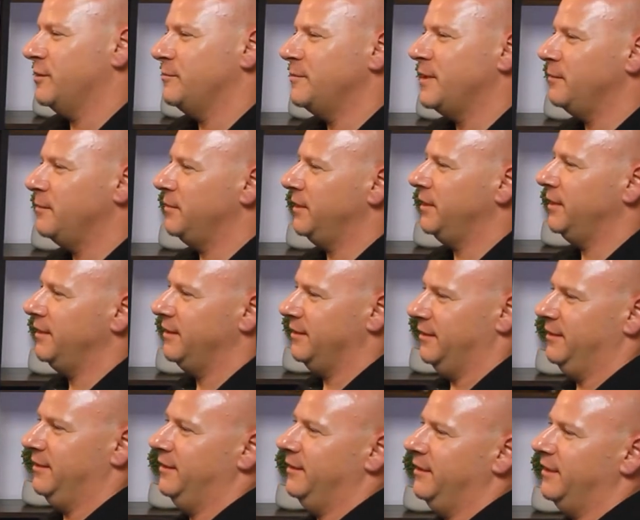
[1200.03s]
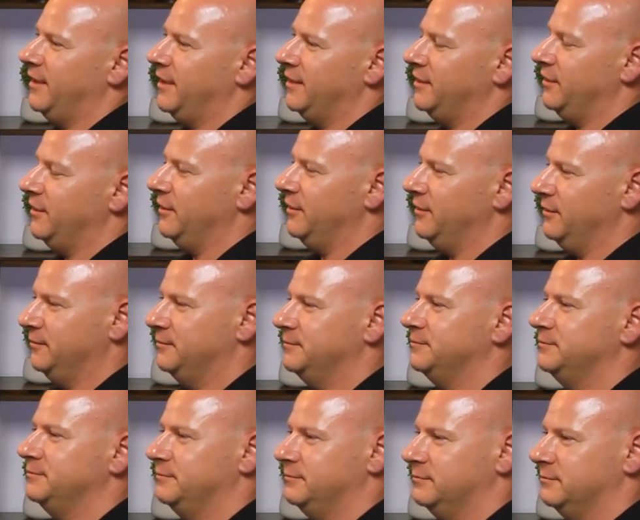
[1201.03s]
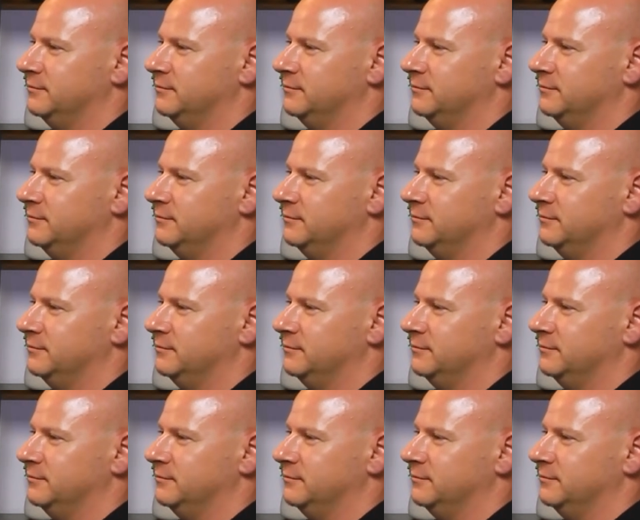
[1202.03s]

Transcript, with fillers: may be. Exactly. And